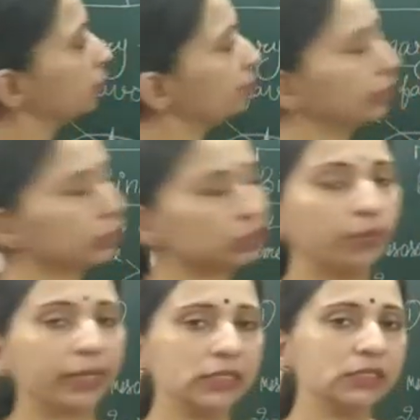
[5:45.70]
reproduction we
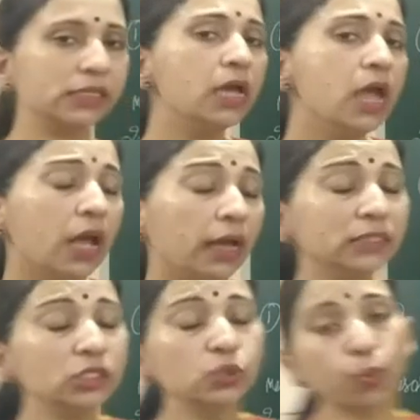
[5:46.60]
can say is a
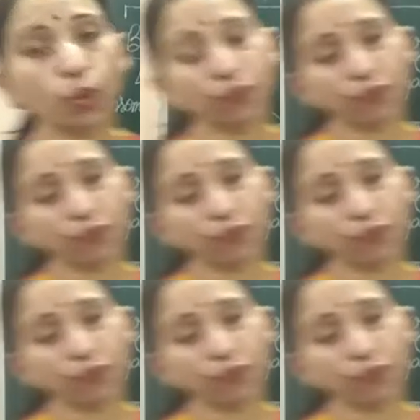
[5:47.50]
spore